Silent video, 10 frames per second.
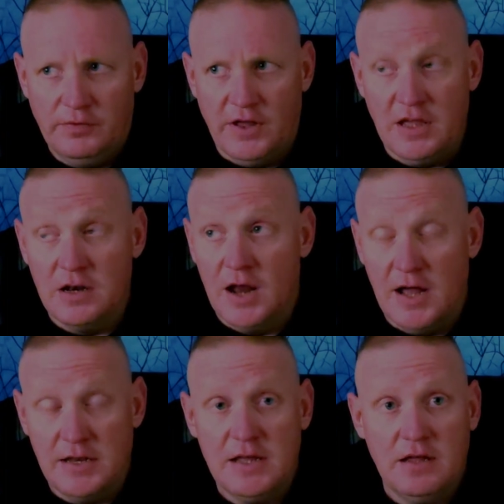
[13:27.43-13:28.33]
They get an
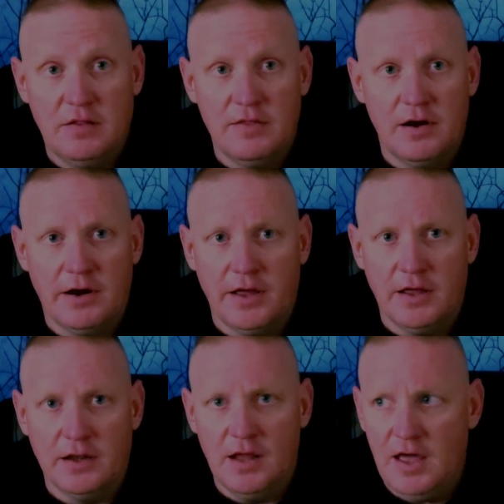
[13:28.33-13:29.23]
idea in their head,